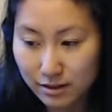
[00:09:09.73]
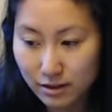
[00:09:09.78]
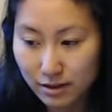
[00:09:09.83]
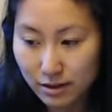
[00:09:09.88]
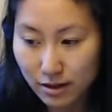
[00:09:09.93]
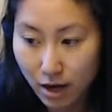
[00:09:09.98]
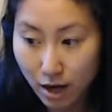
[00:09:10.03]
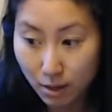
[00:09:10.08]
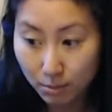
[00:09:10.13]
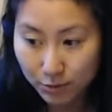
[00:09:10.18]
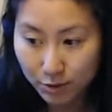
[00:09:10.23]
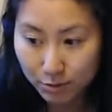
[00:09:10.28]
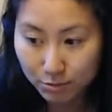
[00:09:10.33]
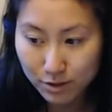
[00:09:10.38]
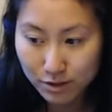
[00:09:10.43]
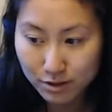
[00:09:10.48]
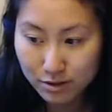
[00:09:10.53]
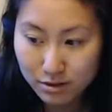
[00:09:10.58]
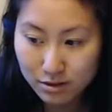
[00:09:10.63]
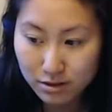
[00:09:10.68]

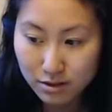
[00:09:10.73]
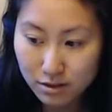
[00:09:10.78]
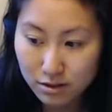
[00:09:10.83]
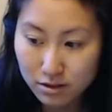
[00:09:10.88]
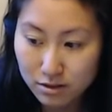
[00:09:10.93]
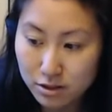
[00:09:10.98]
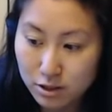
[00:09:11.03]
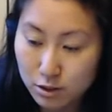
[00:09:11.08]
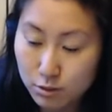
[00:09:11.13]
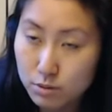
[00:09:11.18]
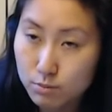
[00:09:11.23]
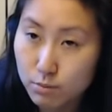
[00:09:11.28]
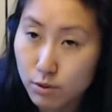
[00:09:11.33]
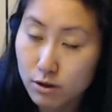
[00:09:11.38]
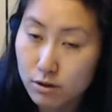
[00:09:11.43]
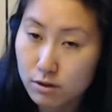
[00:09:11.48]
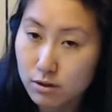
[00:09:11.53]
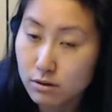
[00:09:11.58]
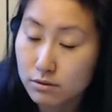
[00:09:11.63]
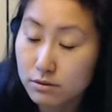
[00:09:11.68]
Optimus, because she was part of